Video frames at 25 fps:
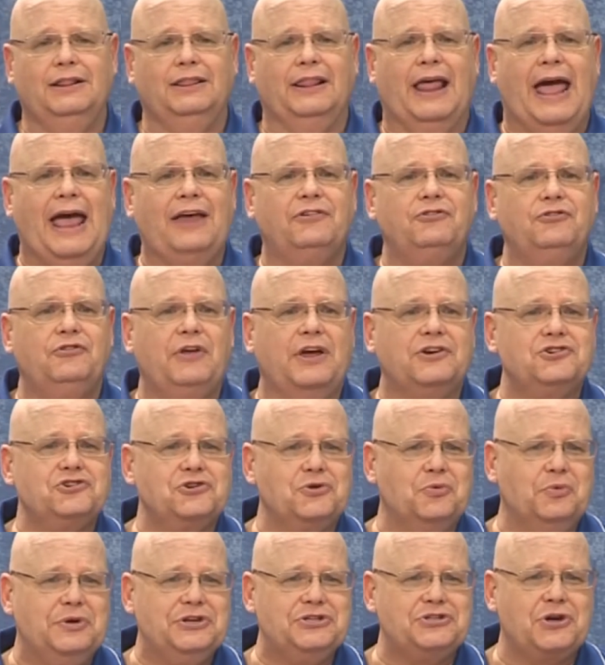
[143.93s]
Last
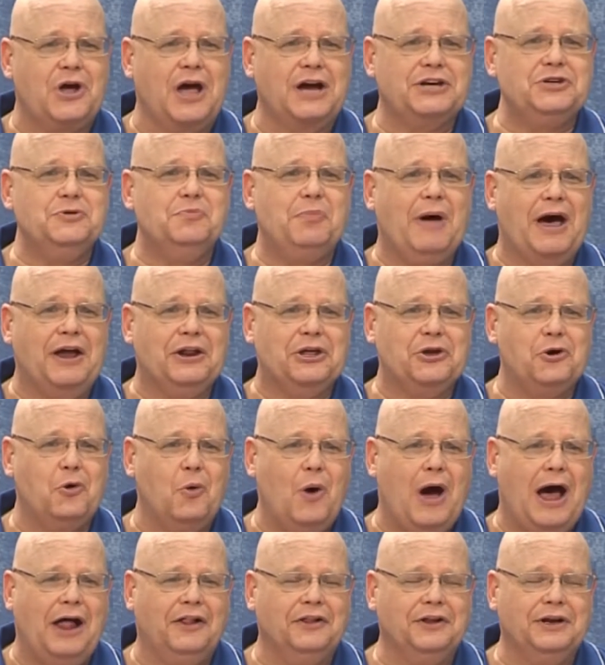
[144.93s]
session we talked about
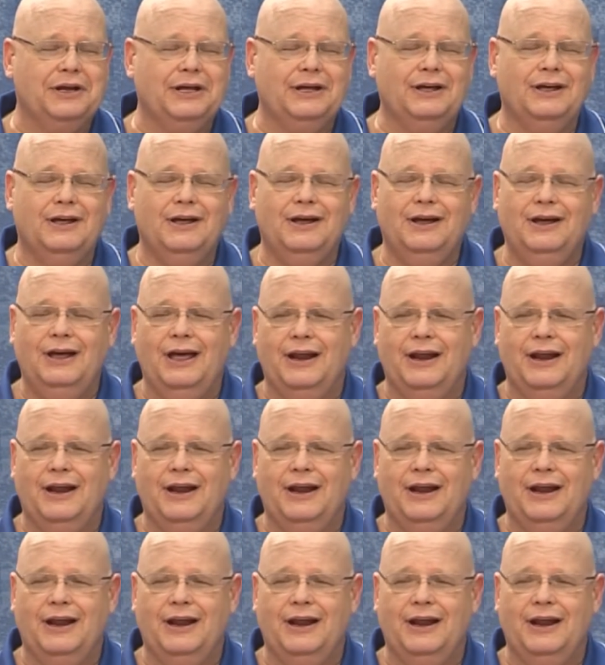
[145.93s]
equality,